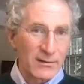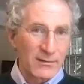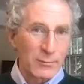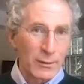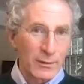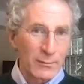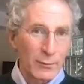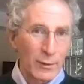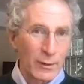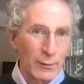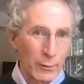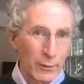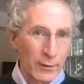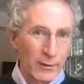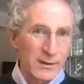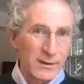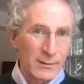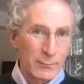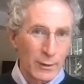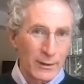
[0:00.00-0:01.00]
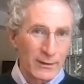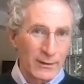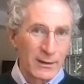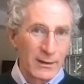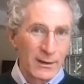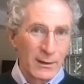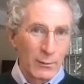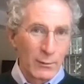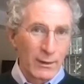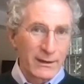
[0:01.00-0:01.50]
what works and what
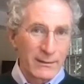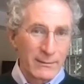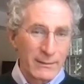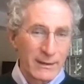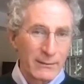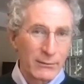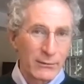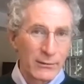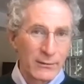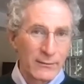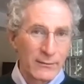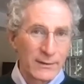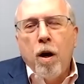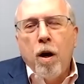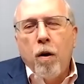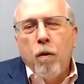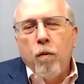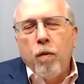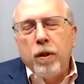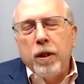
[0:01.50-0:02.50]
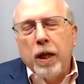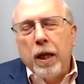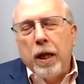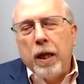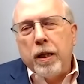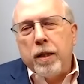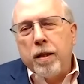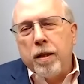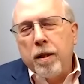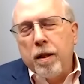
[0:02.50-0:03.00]
can be improved. One
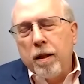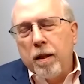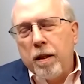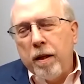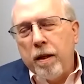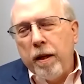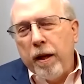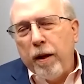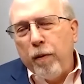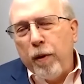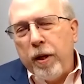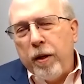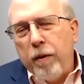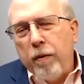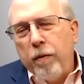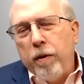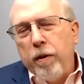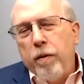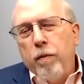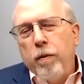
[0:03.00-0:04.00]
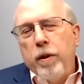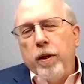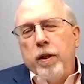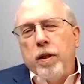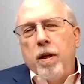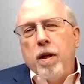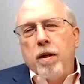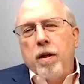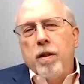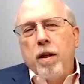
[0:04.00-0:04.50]
last thing, we
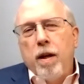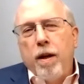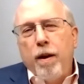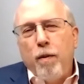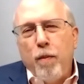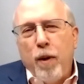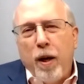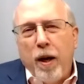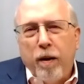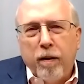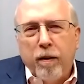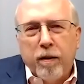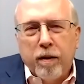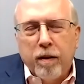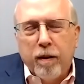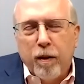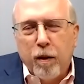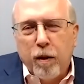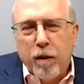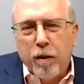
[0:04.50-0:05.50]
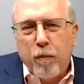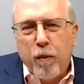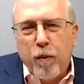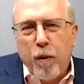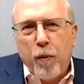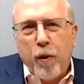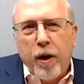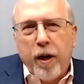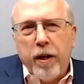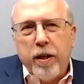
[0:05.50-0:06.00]
talked a lot about
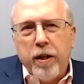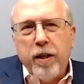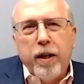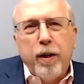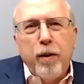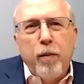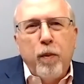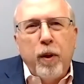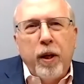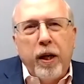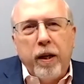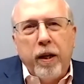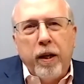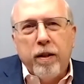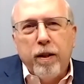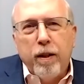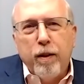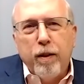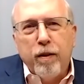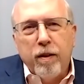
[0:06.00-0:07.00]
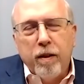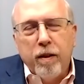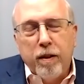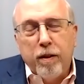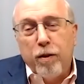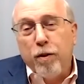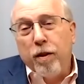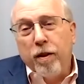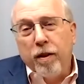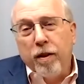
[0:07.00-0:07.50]
appropriation committees
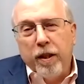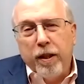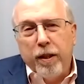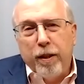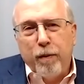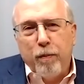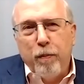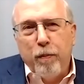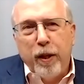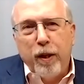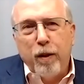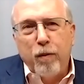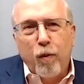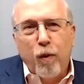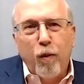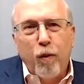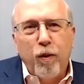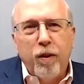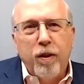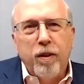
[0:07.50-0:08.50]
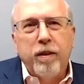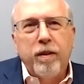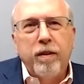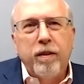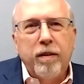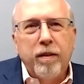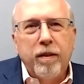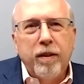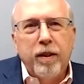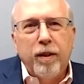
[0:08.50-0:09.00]
and certainly their big role
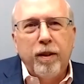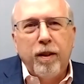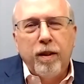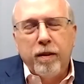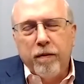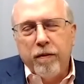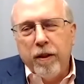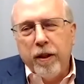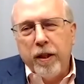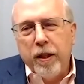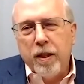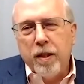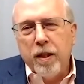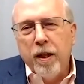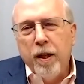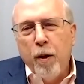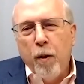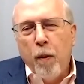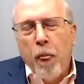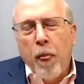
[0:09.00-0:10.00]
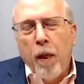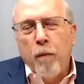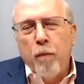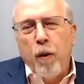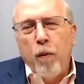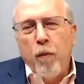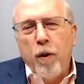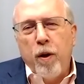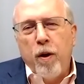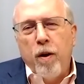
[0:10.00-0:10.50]
in all of this,
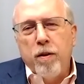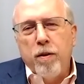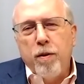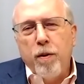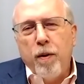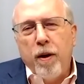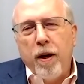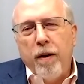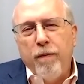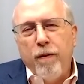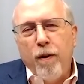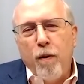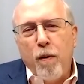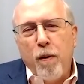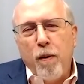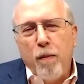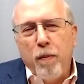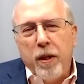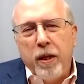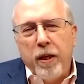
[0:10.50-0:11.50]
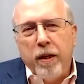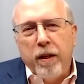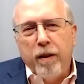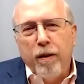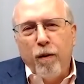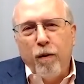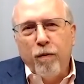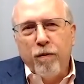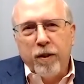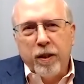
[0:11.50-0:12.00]
but we also have OMB and
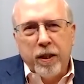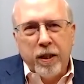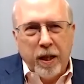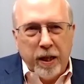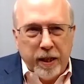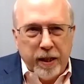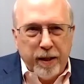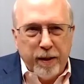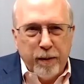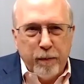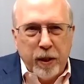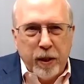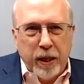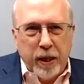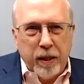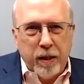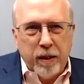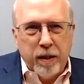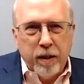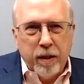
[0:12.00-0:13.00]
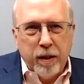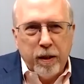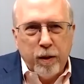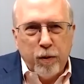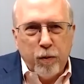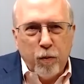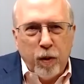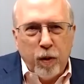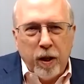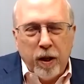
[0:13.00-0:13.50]
oversight committees
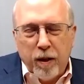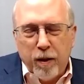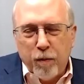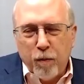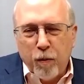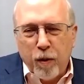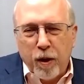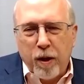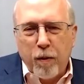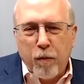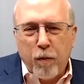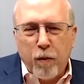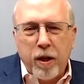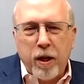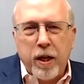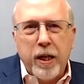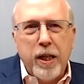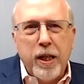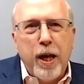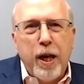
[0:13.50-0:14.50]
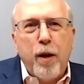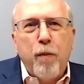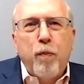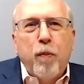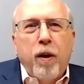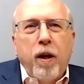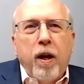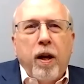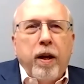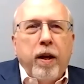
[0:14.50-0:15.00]
as well. Where can they
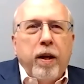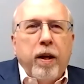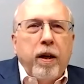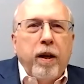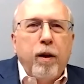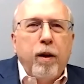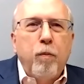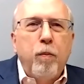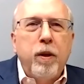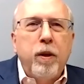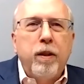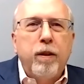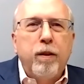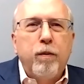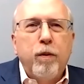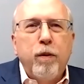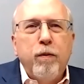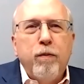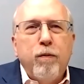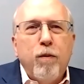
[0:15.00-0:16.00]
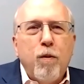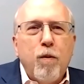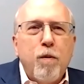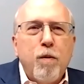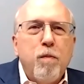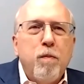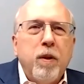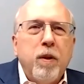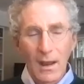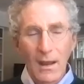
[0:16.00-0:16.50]
play in helping the reform?
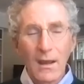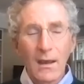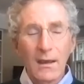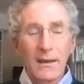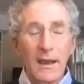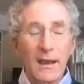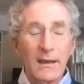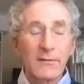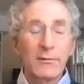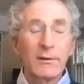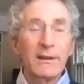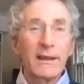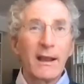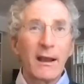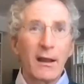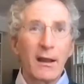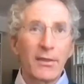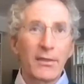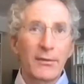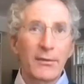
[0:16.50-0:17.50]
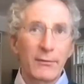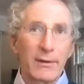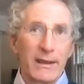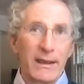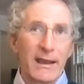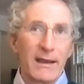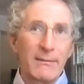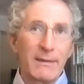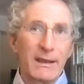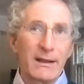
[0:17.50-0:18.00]
Yeah, it's really all three.
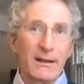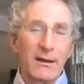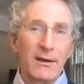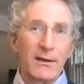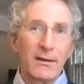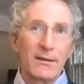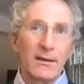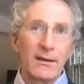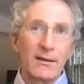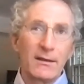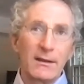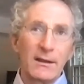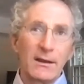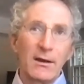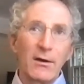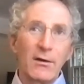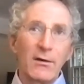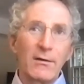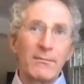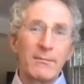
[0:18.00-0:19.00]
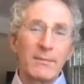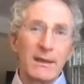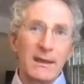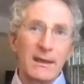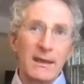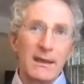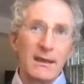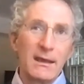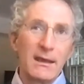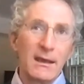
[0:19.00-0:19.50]
I mean,
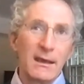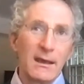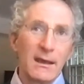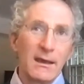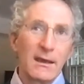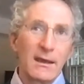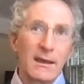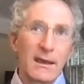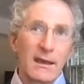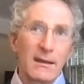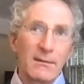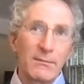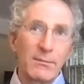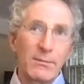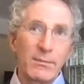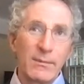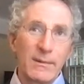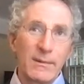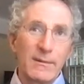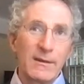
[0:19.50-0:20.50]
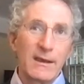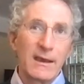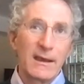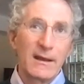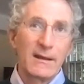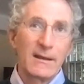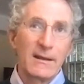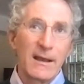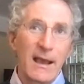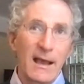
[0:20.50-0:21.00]
OMB
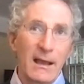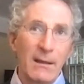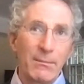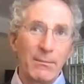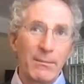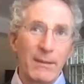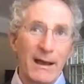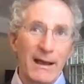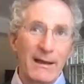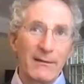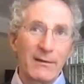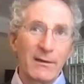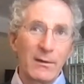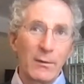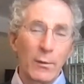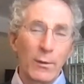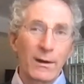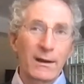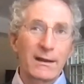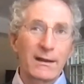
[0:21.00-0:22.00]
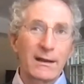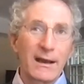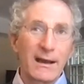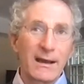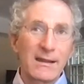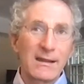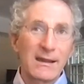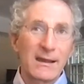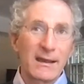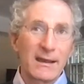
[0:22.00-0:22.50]
can help by
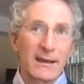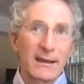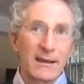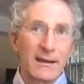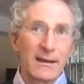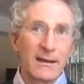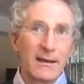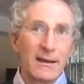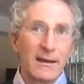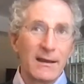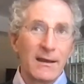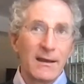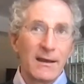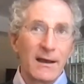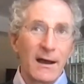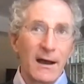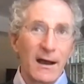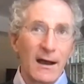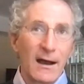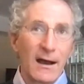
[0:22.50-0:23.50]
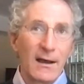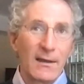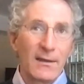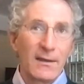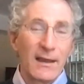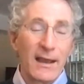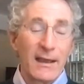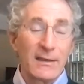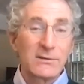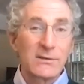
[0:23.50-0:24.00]
organizing
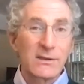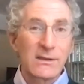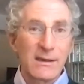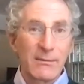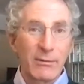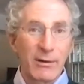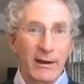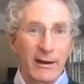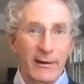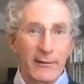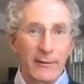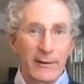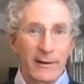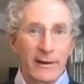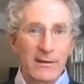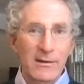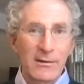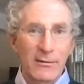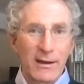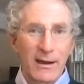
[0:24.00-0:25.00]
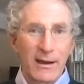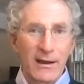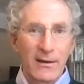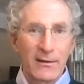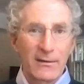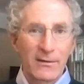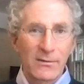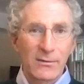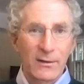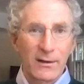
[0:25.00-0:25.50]
agency priorities
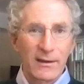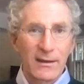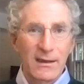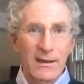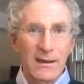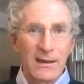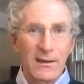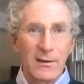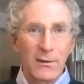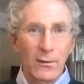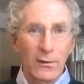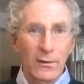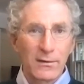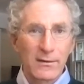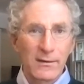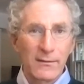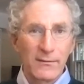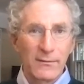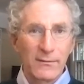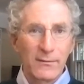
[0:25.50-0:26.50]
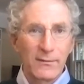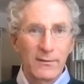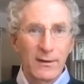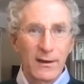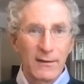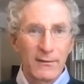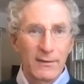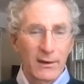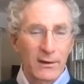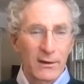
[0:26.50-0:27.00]
around sort of key goals
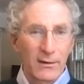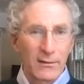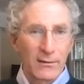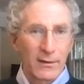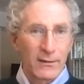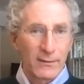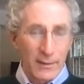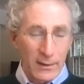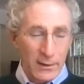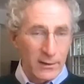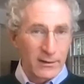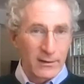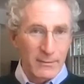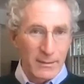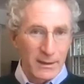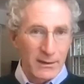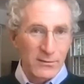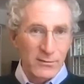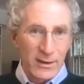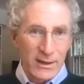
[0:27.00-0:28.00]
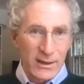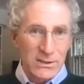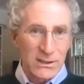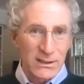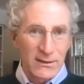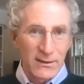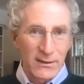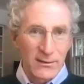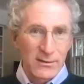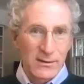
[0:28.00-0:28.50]
of the current administration,
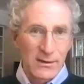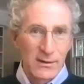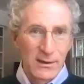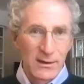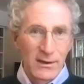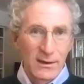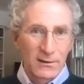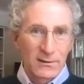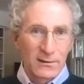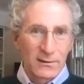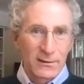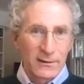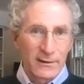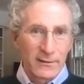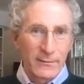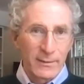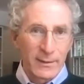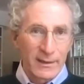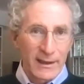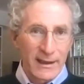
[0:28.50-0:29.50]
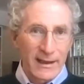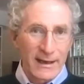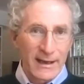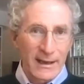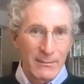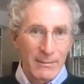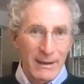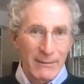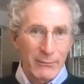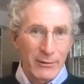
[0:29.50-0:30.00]
and those clearly have been laid out
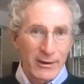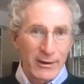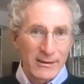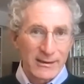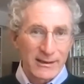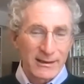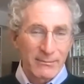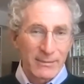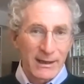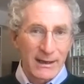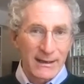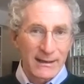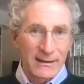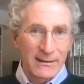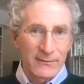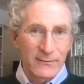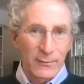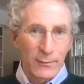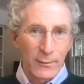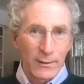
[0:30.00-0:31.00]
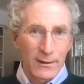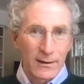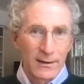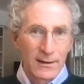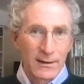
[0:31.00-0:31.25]
by President Biden for